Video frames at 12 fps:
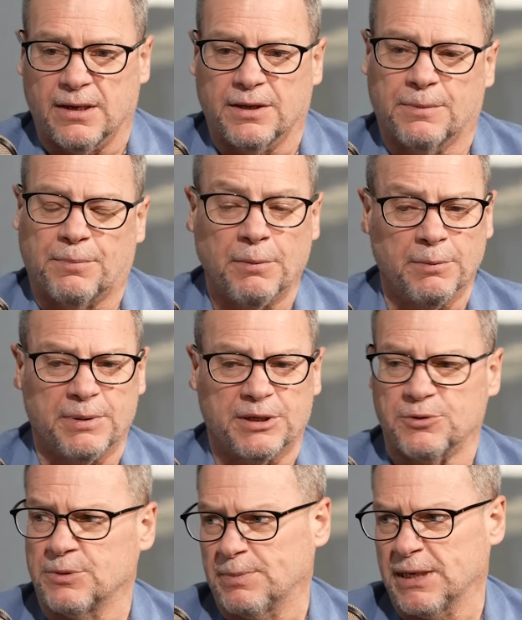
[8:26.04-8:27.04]
The problem
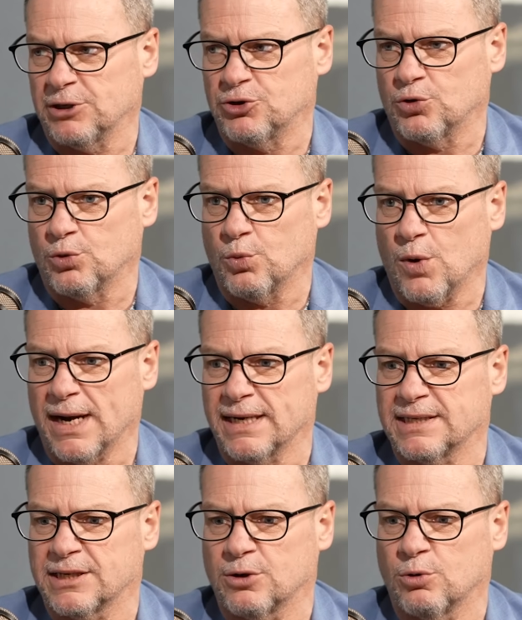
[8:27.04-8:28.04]
with being drawn one
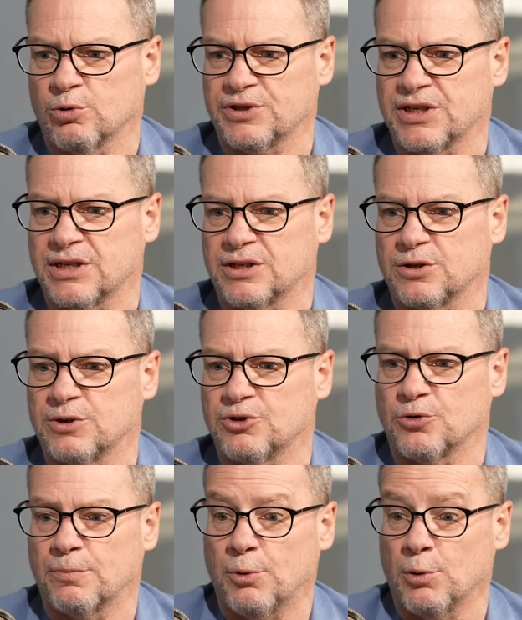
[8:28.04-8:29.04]
is that horses who are
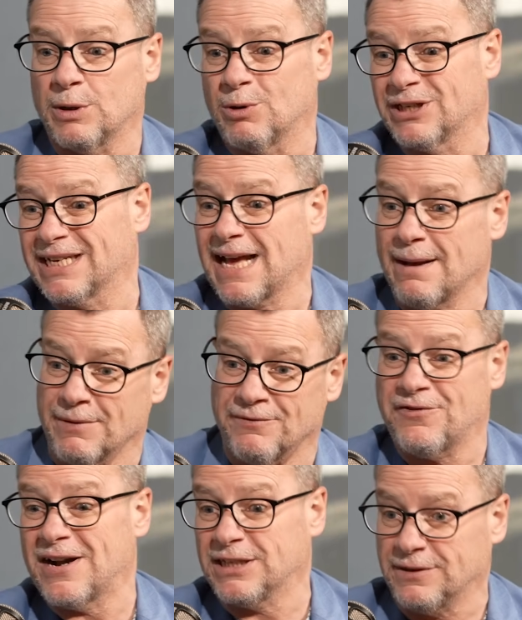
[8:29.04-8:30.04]
drawn poorly want to come in
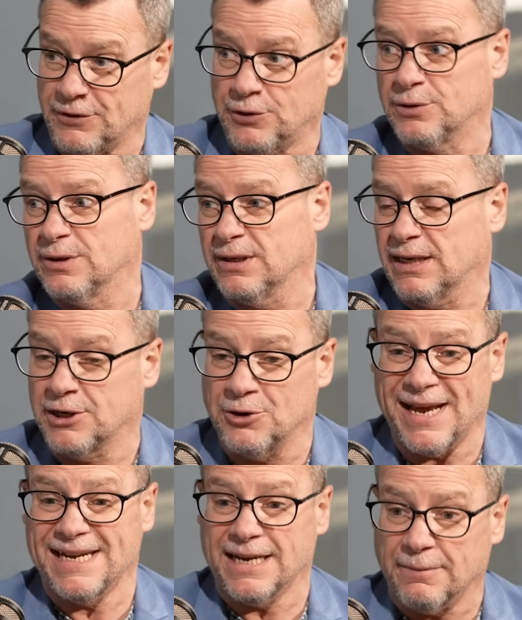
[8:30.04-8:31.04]
front of you, and
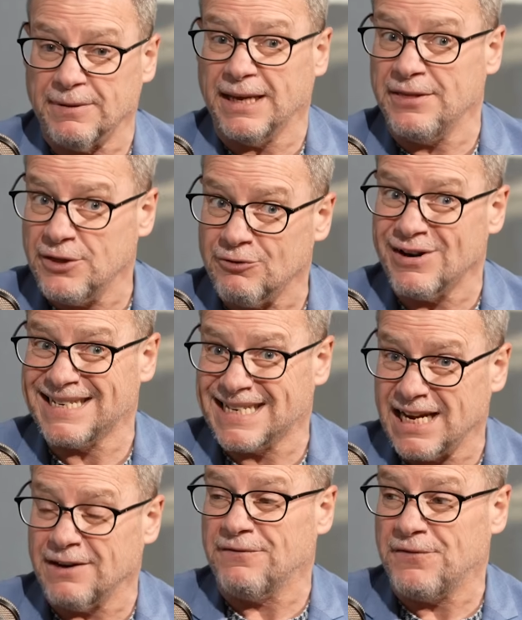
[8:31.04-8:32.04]
you end up in the race
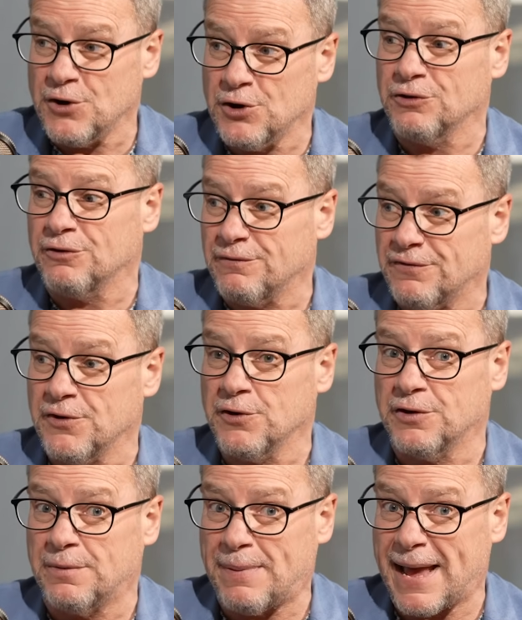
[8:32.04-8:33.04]
getting further and
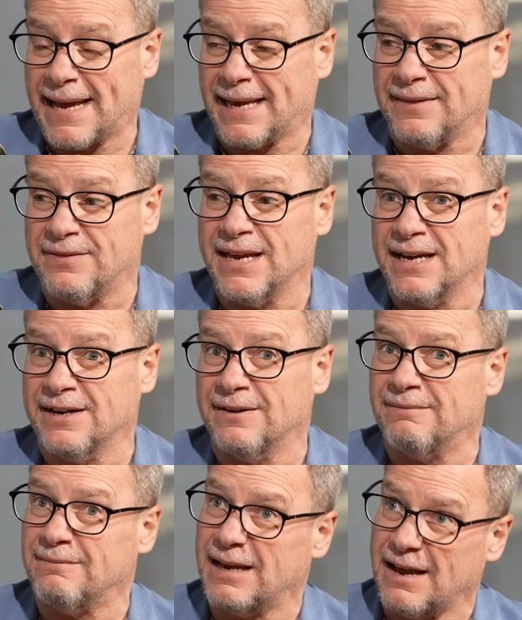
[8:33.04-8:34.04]
further back and
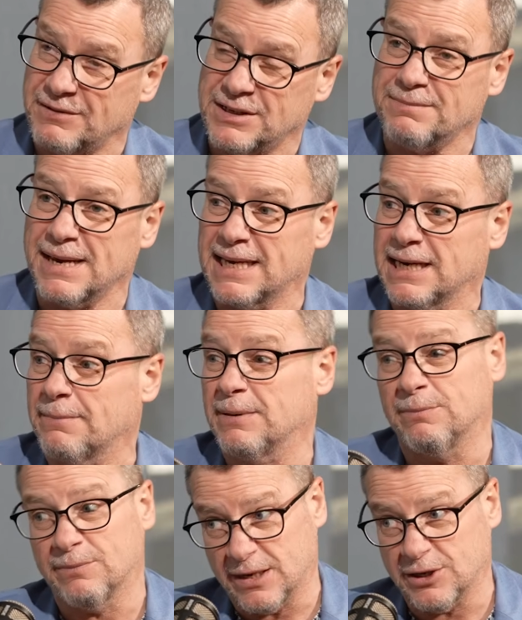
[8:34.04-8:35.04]
then having to make it up
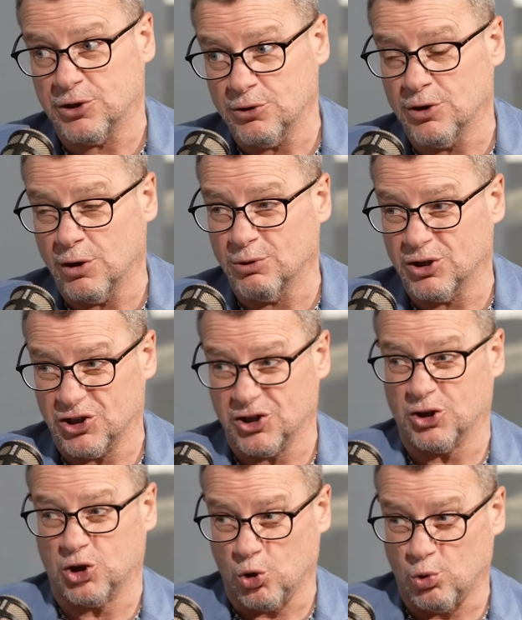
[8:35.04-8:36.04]
in, as you know, which is
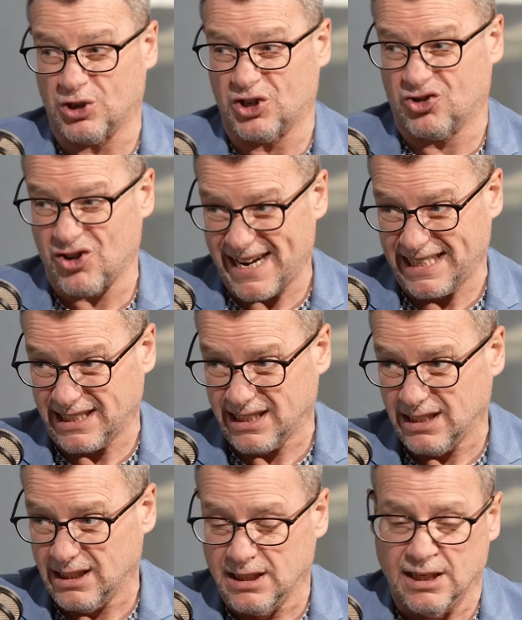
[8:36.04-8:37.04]
a short straight.
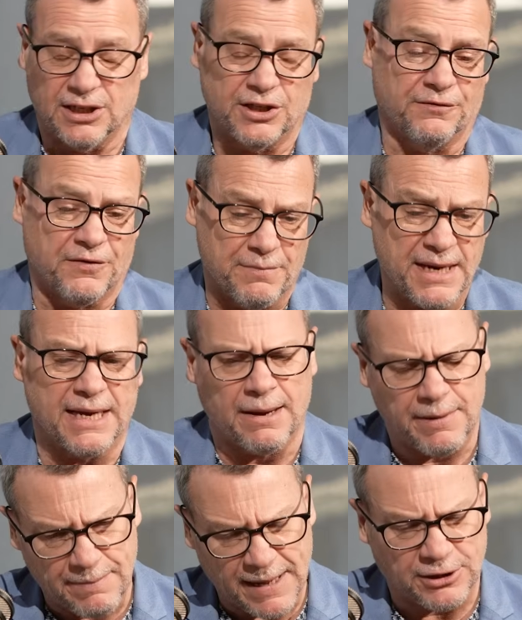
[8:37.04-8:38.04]
So for me,
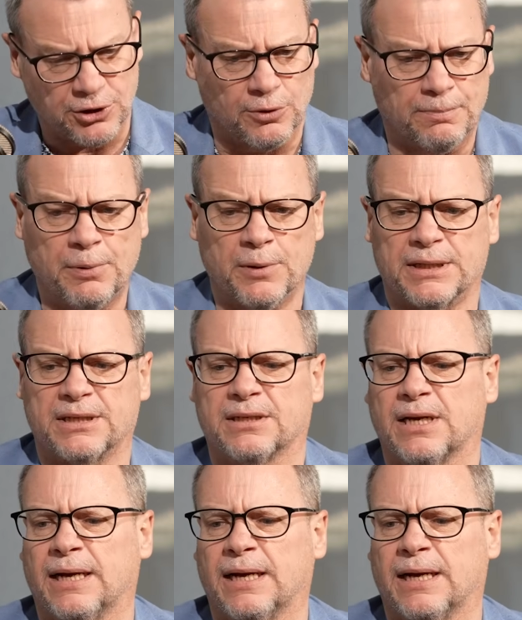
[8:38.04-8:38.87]
coming back to your point,